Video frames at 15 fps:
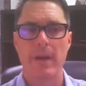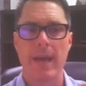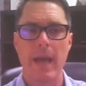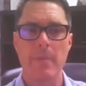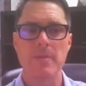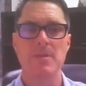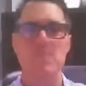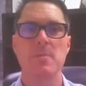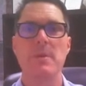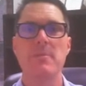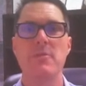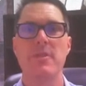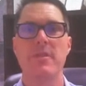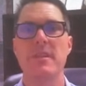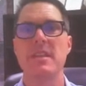happens is
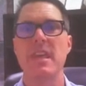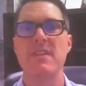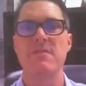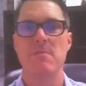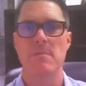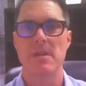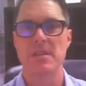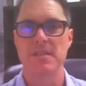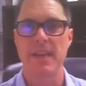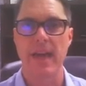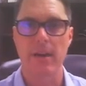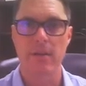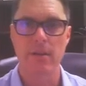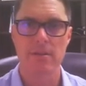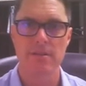people think they've missed
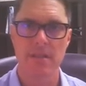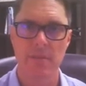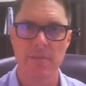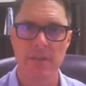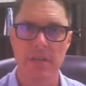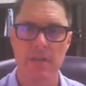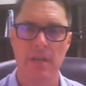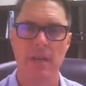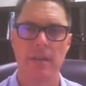out on something,